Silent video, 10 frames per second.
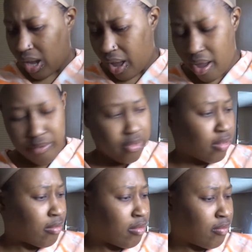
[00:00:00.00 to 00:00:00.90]
I have a
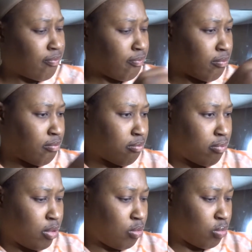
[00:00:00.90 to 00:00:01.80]

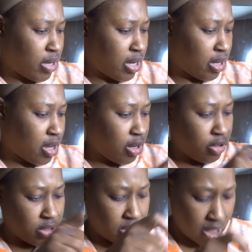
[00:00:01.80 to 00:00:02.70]
few red
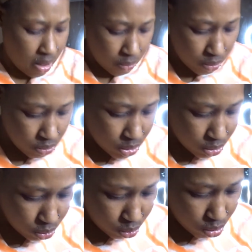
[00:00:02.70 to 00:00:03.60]
colors that I want
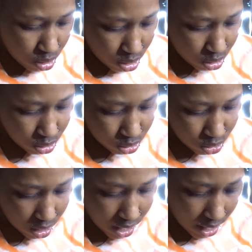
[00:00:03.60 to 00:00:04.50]
to
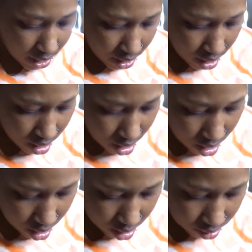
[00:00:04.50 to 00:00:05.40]
try.
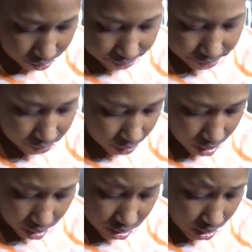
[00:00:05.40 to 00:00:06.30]
Like
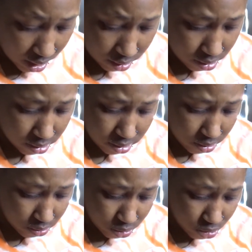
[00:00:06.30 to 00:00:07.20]
I said, I
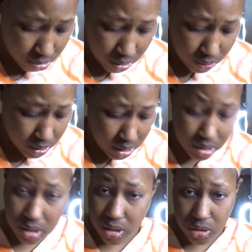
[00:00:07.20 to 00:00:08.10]
don't normally wear
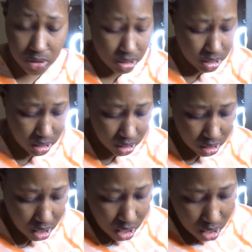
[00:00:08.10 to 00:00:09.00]
613
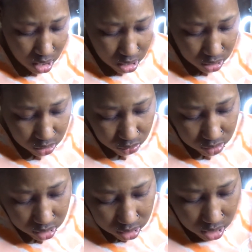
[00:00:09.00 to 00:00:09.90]

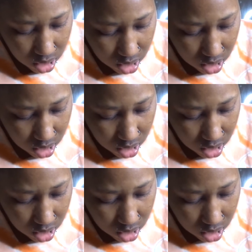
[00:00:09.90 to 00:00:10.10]
units.